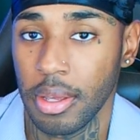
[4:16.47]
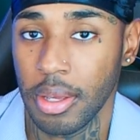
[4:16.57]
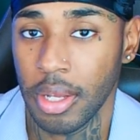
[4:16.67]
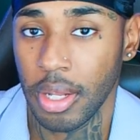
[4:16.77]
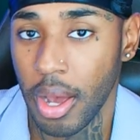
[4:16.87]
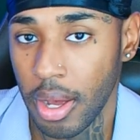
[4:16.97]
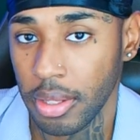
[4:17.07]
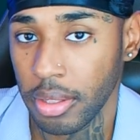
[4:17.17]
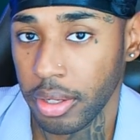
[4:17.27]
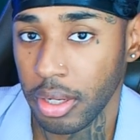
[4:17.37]
and the
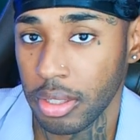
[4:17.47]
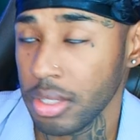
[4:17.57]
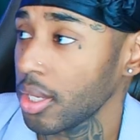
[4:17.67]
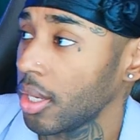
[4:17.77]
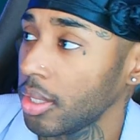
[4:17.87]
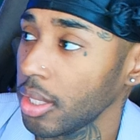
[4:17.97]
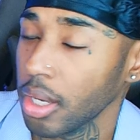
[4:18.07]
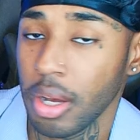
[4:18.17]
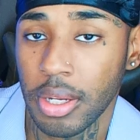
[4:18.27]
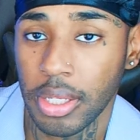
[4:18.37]
onlookers can look
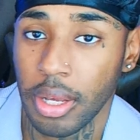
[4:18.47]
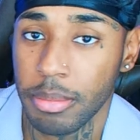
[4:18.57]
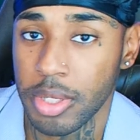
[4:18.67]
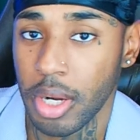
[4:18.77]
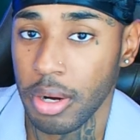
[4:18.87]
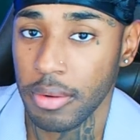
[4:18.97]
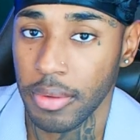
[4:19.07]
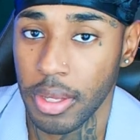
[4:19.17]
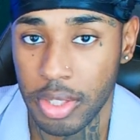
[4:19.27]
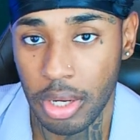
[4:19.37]
on and observe
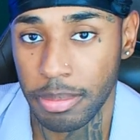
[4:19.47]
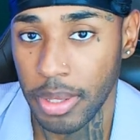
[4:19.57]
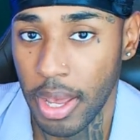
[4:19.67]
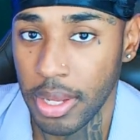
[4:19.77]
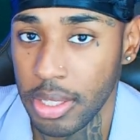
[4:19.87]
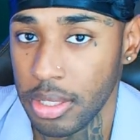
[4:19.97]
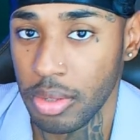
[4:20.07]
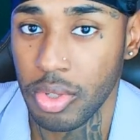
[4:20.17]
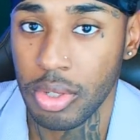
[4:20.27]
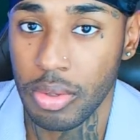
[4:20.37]
and interpret it how they so
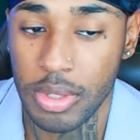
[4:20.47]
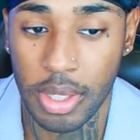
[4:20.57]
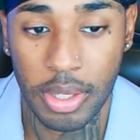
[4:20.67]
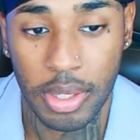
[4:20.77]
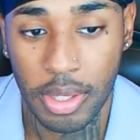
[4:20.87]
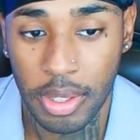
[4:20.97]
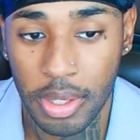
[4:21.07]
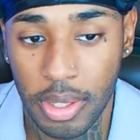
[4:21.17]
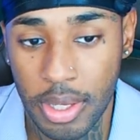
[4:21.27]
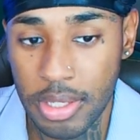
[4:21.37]
chosen.
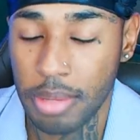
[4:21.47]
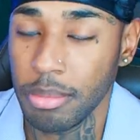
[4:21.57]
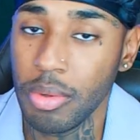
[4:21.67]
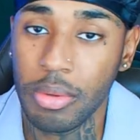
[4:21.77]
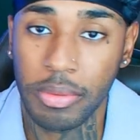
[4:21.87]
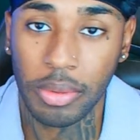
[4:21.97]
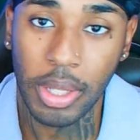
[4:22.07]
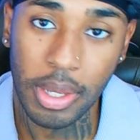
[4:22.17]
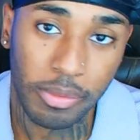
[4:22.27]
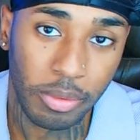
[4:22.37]
It's a beautiful
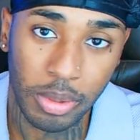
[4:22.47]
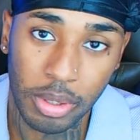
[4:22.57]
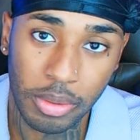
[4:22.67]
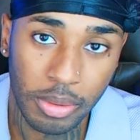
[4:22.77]
thing for real.